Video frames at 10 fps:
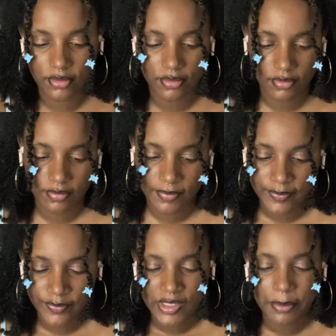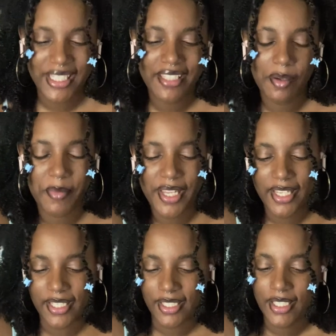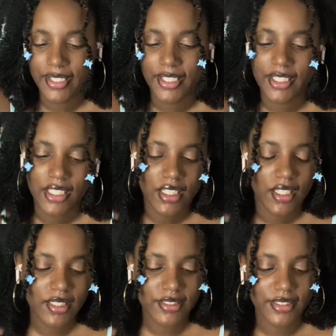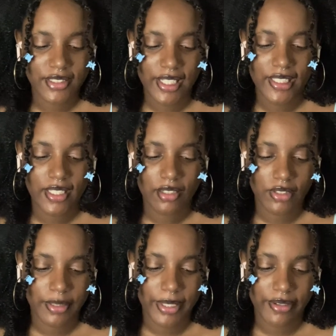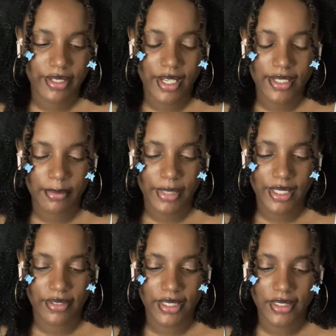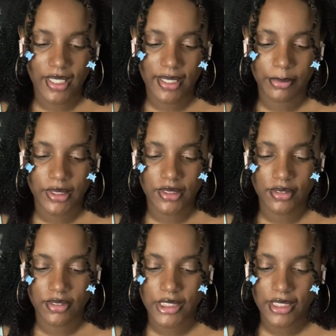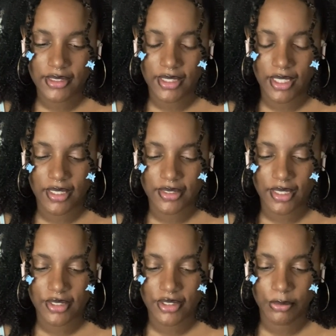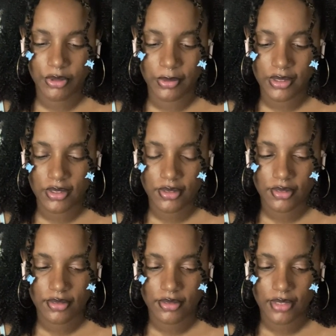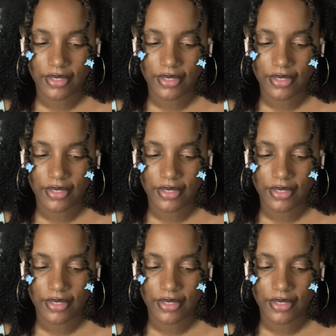to. But he a man. He could just say he not gonna get married, and not get married, and not be chastised like she would be. I